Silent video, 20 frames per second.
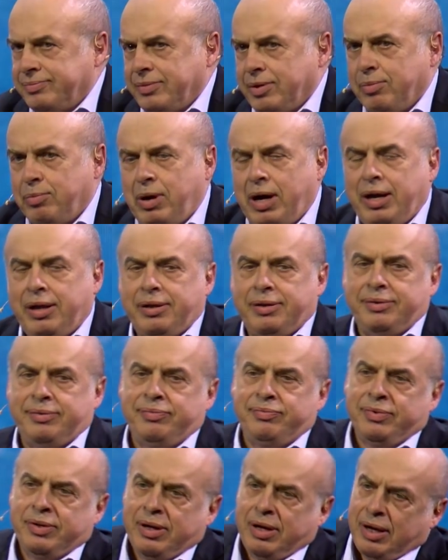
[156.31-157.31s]
Well,
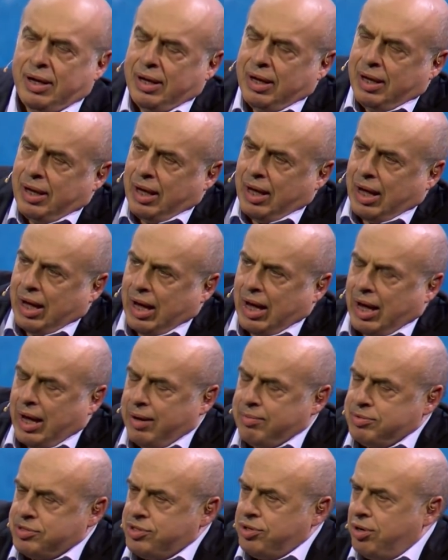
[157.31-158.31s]

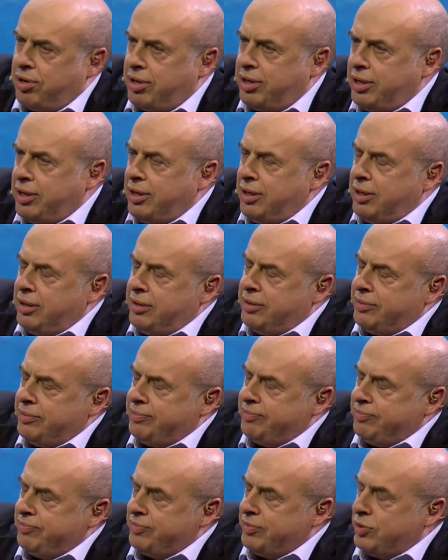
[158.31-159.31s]
I'm sorry
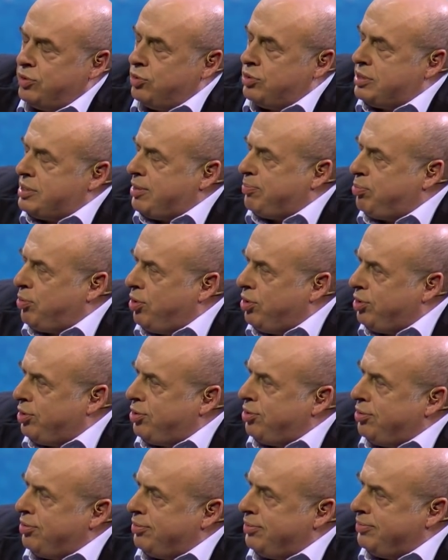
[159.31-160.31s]
to disappoint
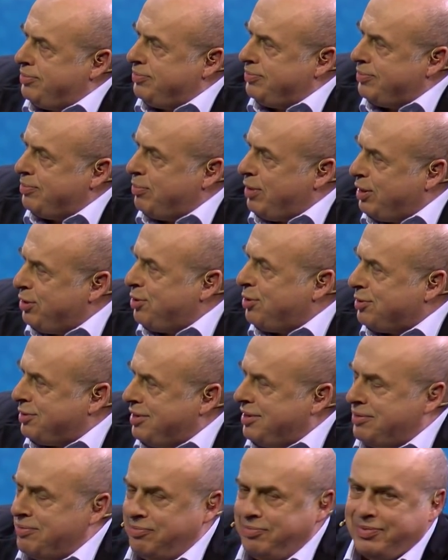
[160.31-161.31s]
you, my
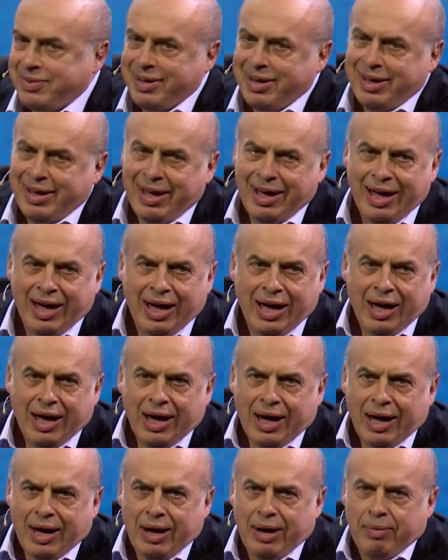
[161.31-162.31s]
daughter.
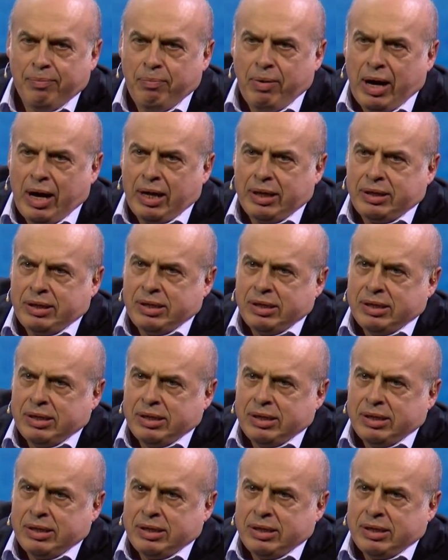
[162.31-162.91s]
But